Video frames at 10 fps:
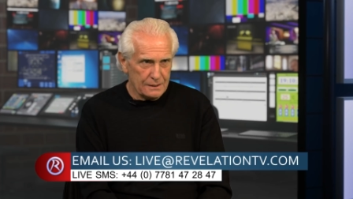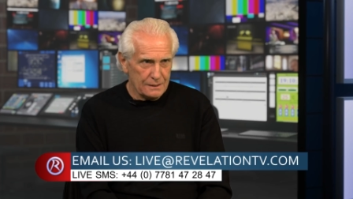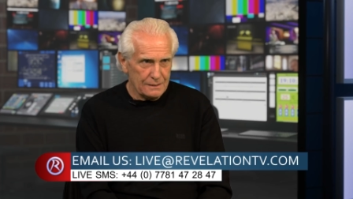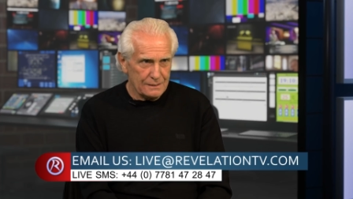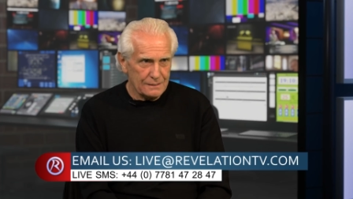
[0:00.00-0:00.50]

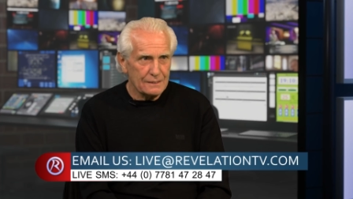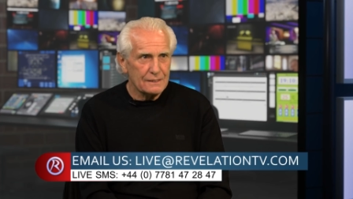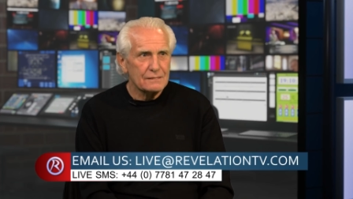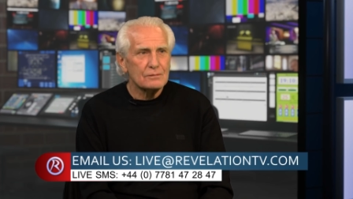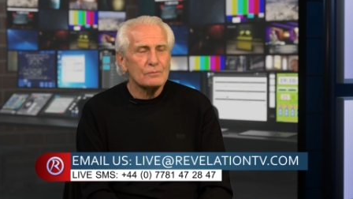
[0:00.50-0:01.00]
But denying its
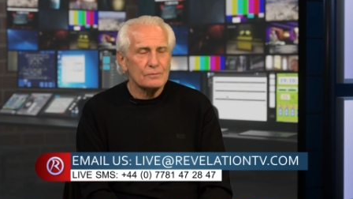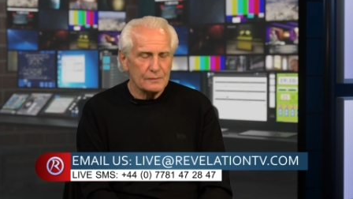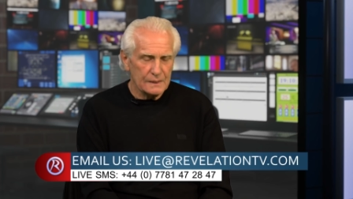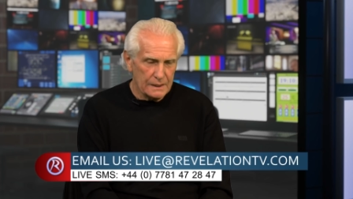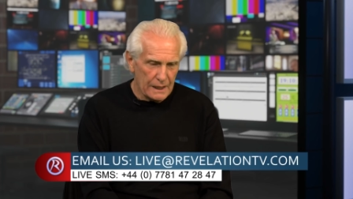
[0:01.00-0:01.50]
power.
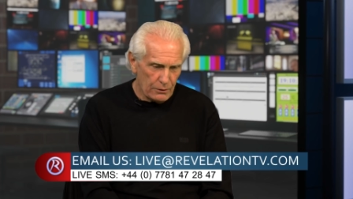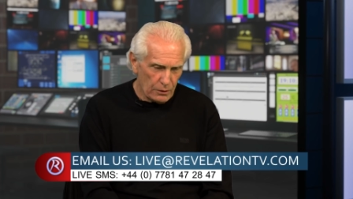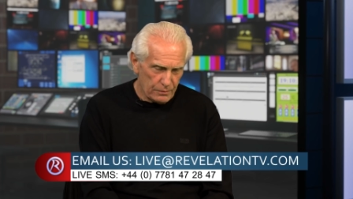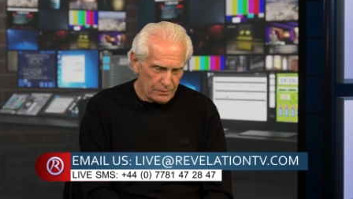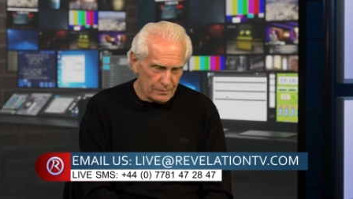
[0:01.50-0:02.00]
There
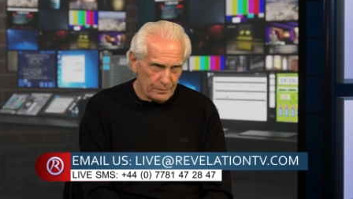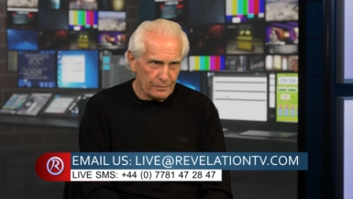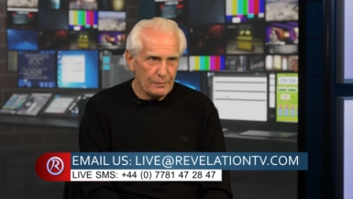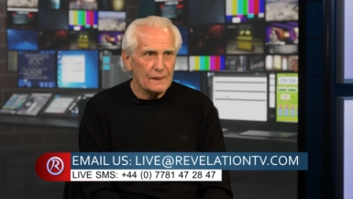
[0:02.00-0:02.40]
Romans